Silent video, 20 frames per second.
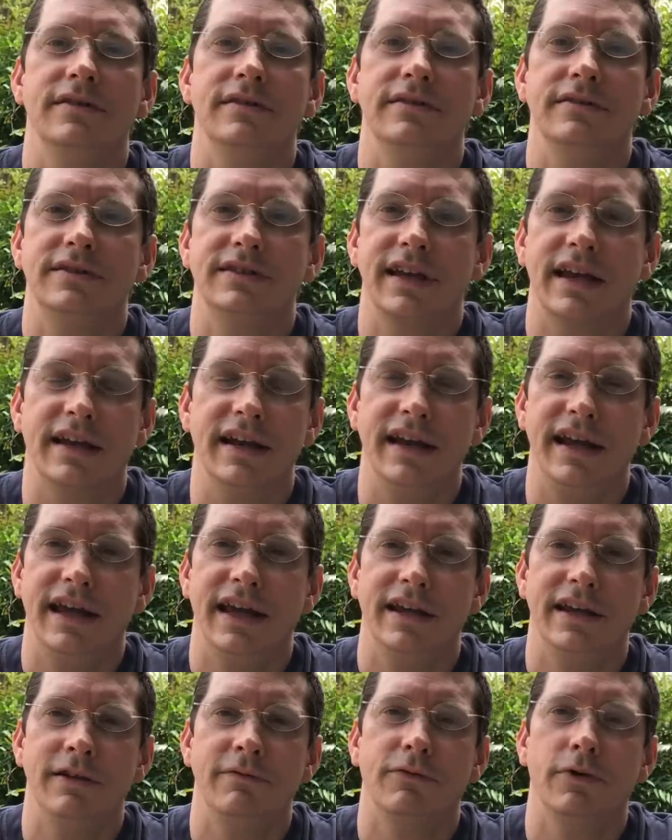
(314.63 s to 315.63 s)

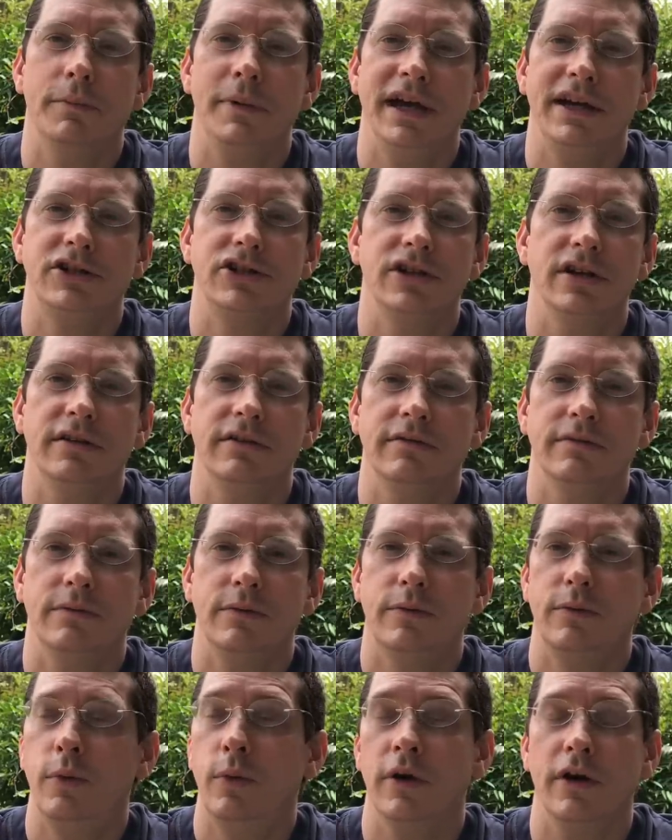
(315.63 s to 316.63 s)
secondhand information,
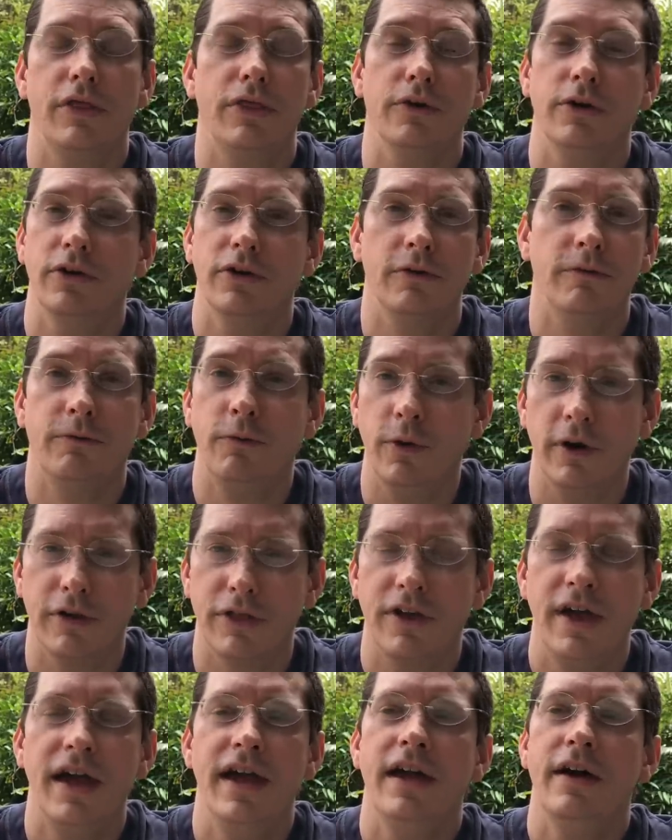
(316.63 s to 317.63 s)
or third or
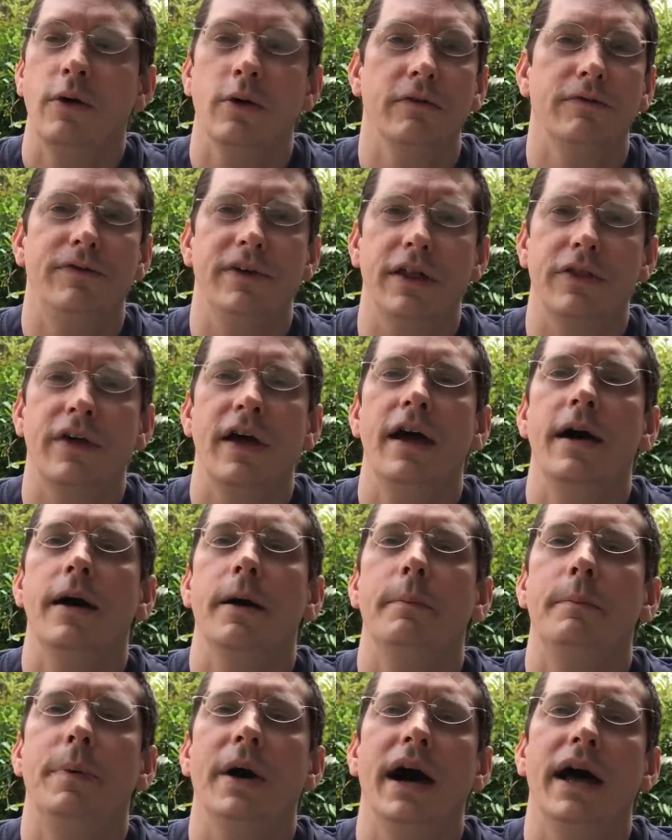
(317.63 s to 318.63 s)
fourth or fifth.
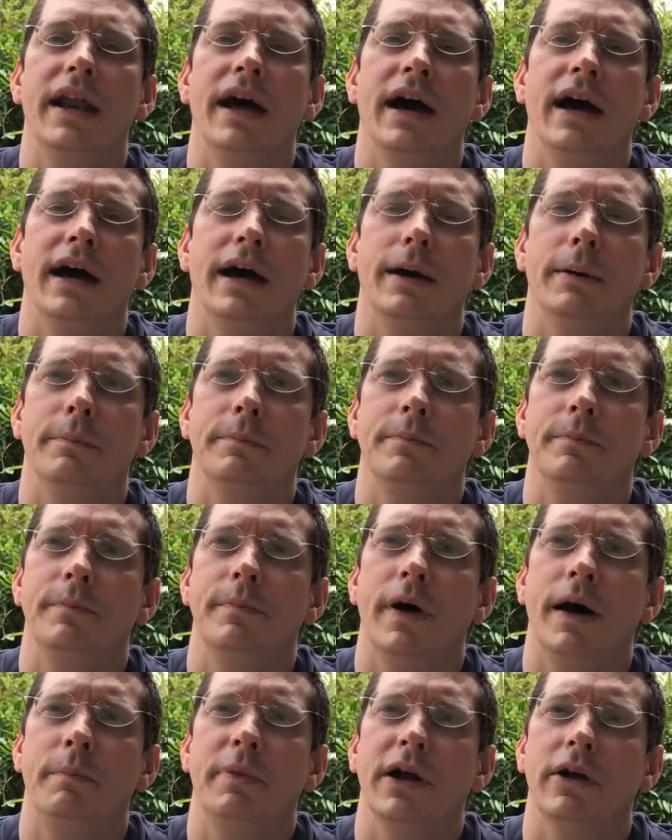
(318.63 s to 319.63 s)
But
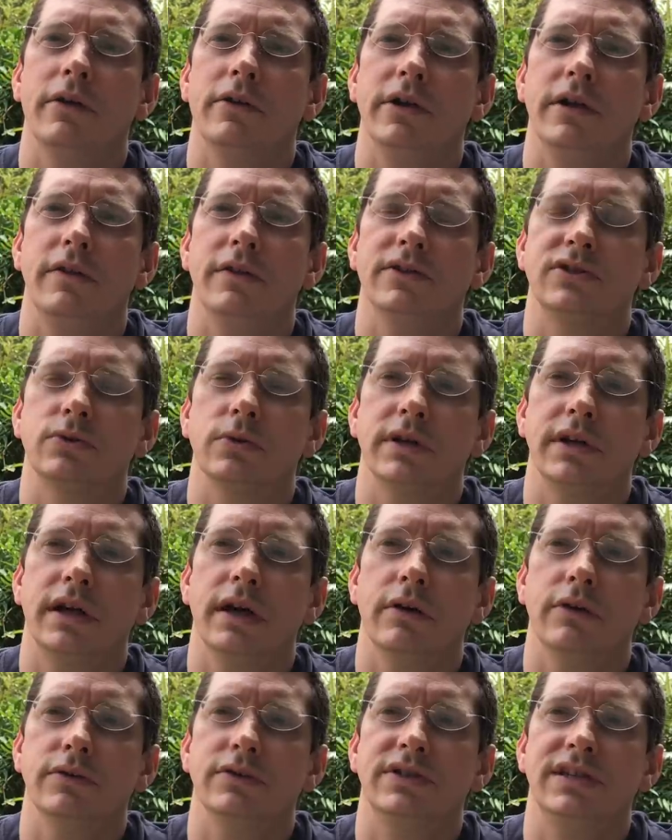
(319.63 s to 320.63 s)
apparently the story
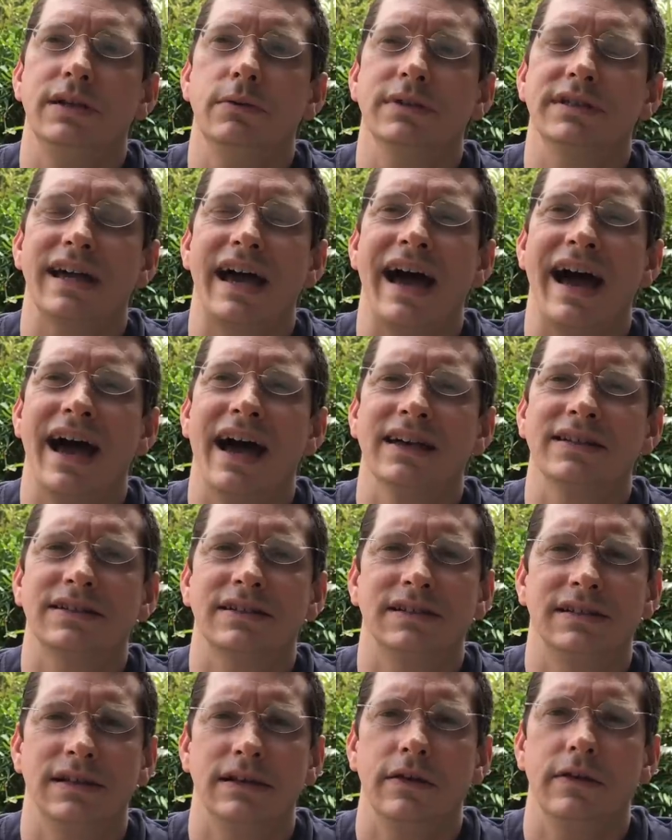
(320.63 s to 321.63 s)
goes, he was
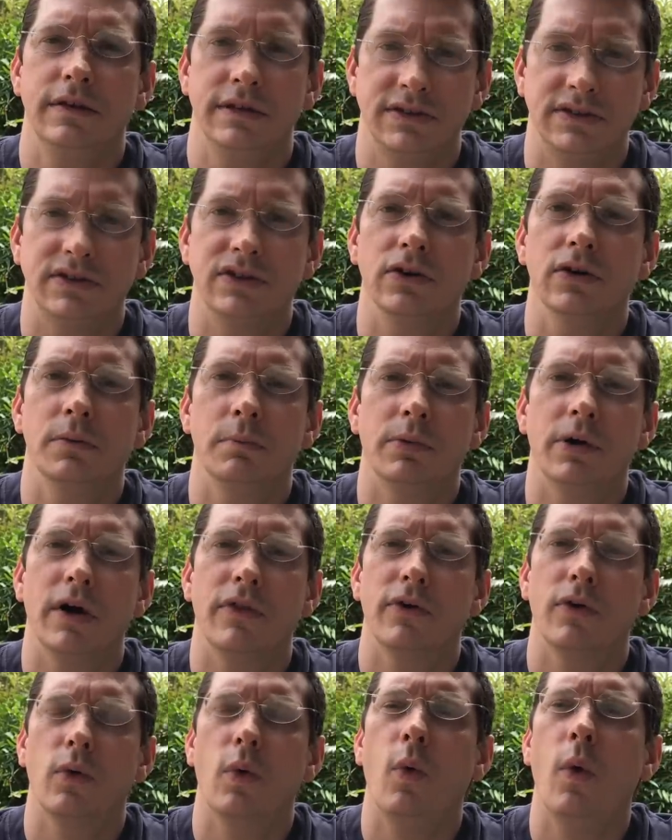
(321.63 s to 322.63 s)
asked, this Stern
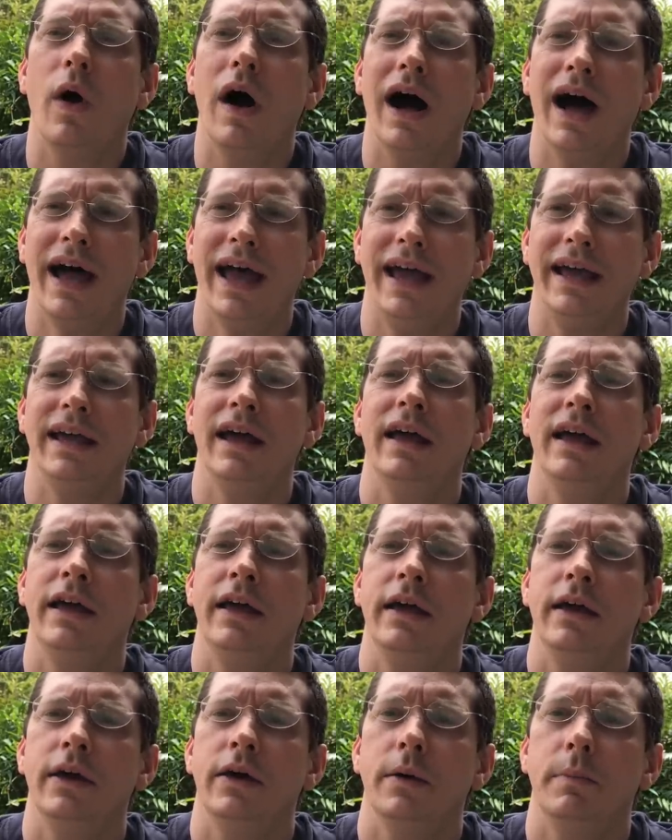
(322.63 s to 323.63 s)
brother, why
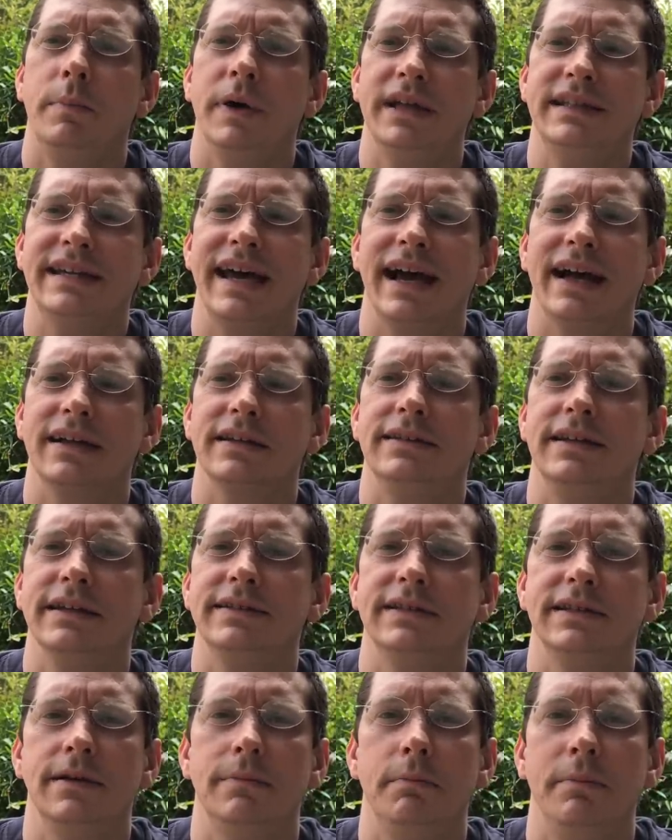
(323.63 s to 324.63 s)
Patek
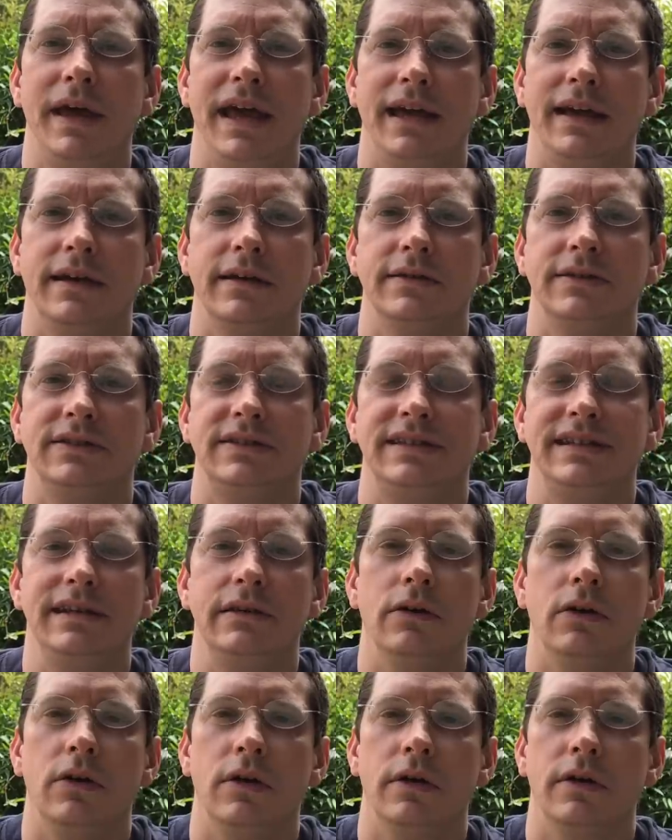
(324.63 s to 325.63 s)
doesn't make
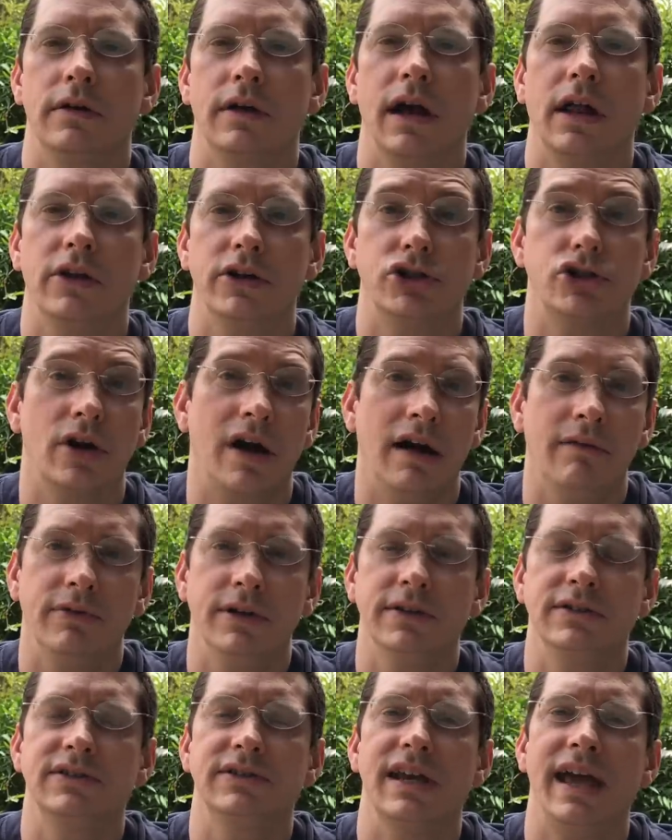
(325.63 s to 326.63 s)
steel
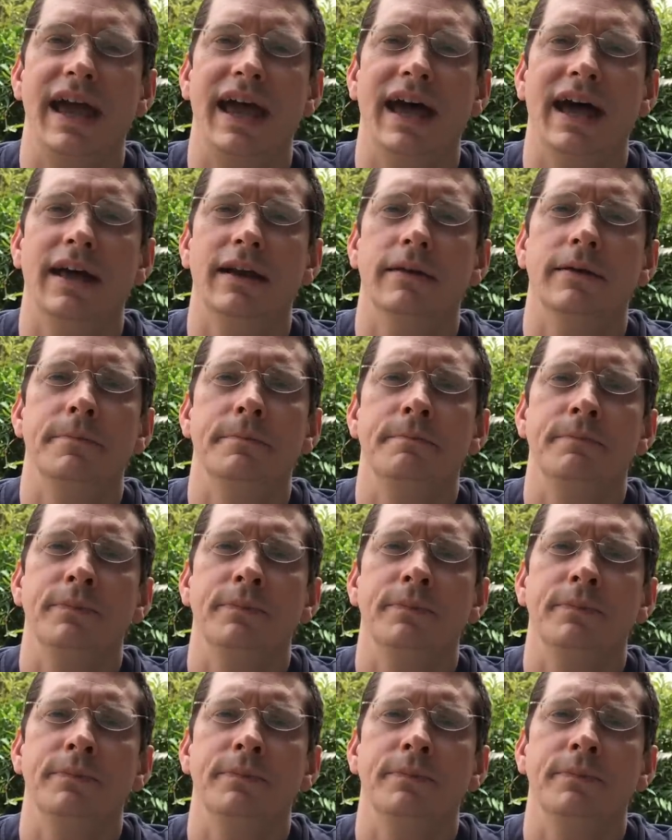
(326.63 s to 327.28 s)
Calatravas. And